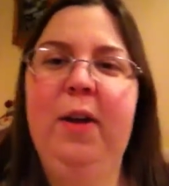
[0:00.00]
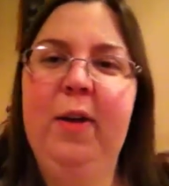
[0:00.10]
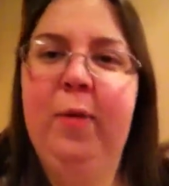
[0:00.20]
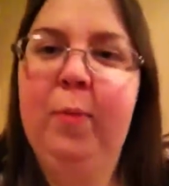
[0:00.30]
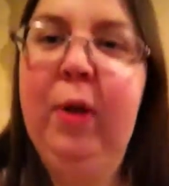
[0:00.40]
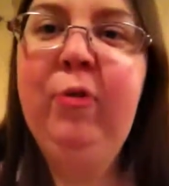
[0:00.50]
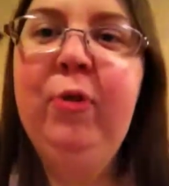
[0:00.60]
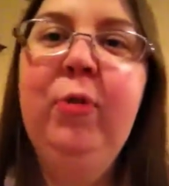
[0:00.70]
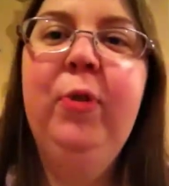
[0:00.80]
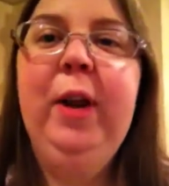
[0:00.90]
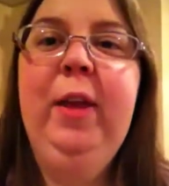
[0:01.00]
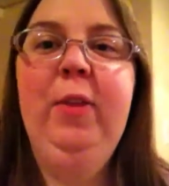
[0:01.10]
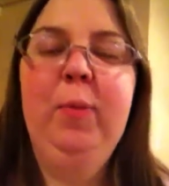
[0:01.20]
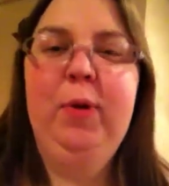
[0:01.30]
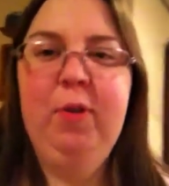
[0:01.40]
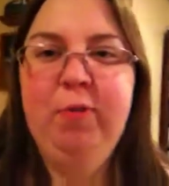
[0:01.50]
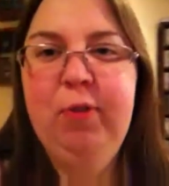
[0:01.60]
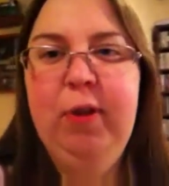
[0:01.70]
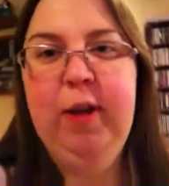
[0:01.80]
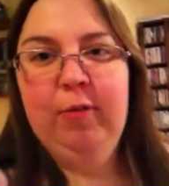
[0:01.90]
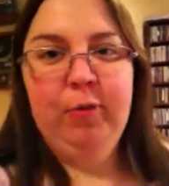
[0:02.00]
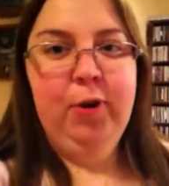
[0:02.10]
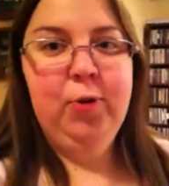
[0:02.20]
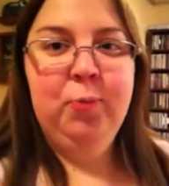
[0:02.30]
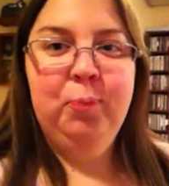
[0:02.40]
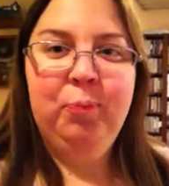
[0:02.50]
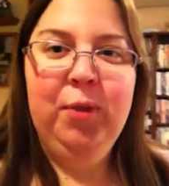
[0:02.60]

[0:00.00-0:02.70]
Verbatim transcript: Um, my phone rang in the middle of the last video.